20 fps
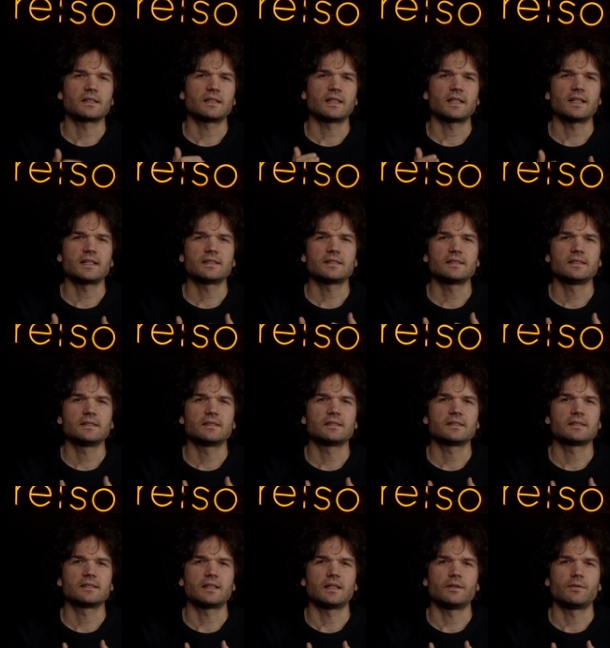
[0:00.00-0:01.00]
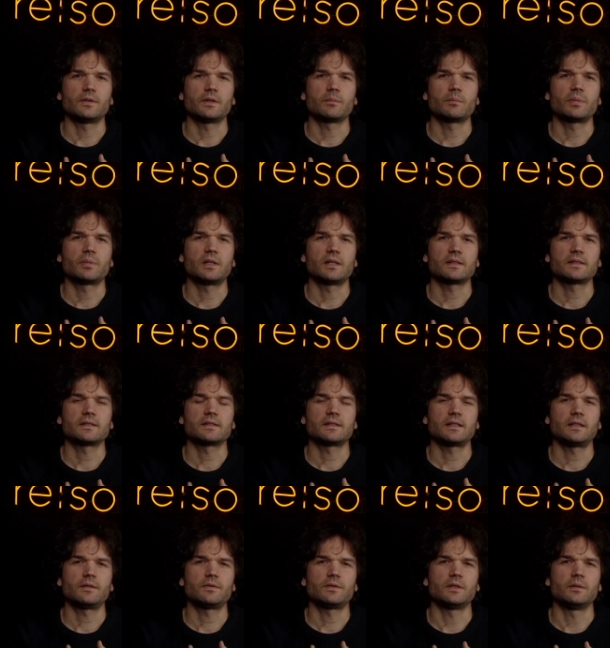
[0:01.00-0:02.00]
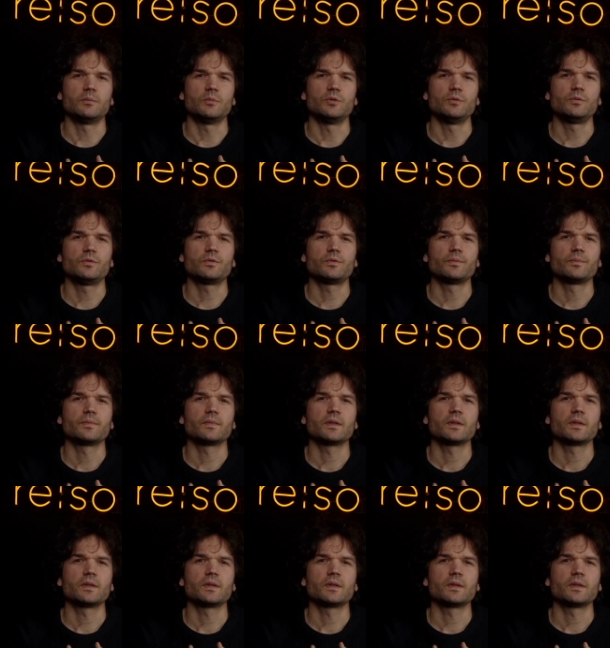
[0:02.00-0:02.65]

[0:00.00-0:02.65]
license-saving plus safety move.